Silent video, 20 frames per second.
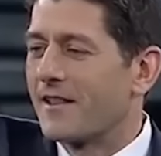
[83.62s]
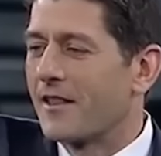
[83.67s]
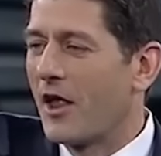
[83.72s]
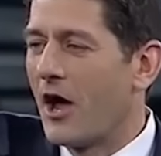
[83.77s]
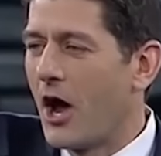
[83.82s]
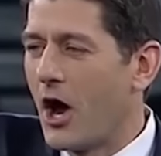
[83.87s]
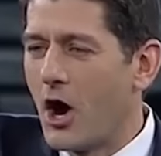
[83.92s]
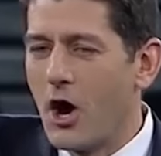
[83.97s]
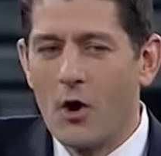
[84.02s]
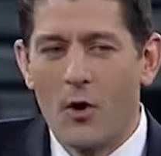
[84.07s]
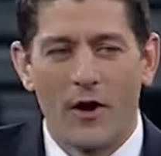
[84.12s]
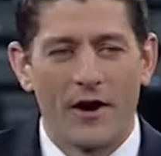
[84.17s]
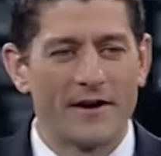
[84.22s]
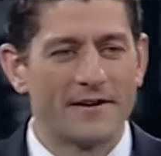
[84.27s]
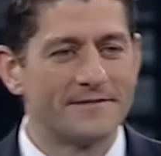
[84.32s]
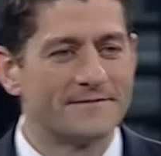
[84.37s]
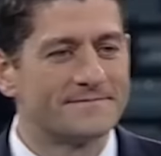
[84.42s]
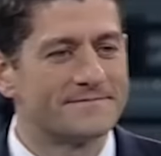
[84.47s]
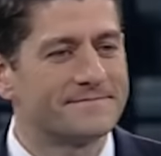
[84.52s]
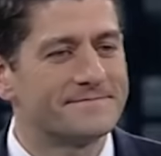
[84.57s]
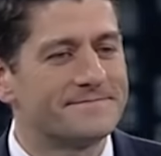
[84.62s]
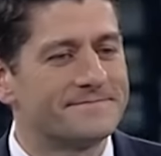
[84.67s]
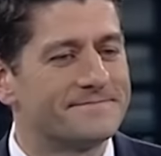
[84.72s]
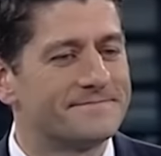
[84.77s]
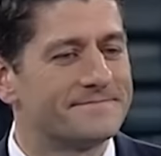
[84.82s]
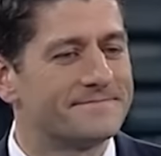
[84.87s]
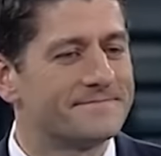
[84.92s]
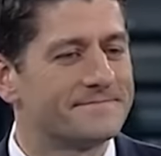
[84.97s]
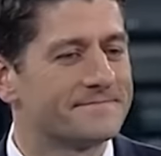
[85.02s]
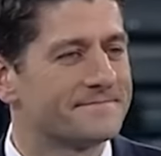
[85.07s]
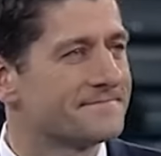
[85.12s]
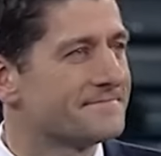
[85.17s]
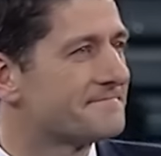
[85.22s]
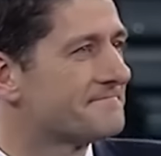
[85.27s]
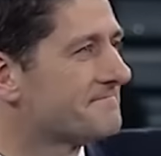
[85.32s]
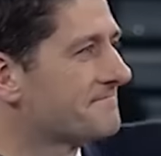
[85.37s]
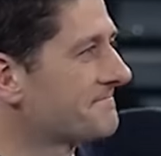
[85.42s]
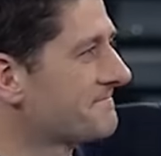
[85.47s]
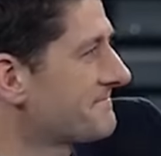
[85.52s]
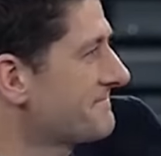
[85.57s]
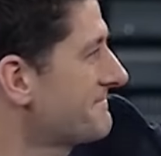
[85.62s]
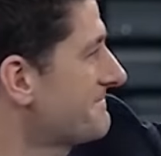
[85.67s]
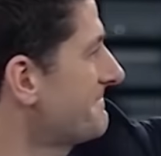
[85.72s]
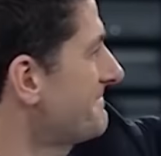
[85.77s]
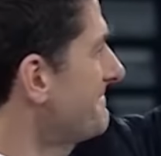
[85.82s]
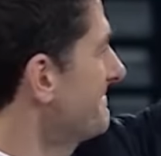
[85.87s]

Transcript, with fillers: 83% of Paul Ryan's campaign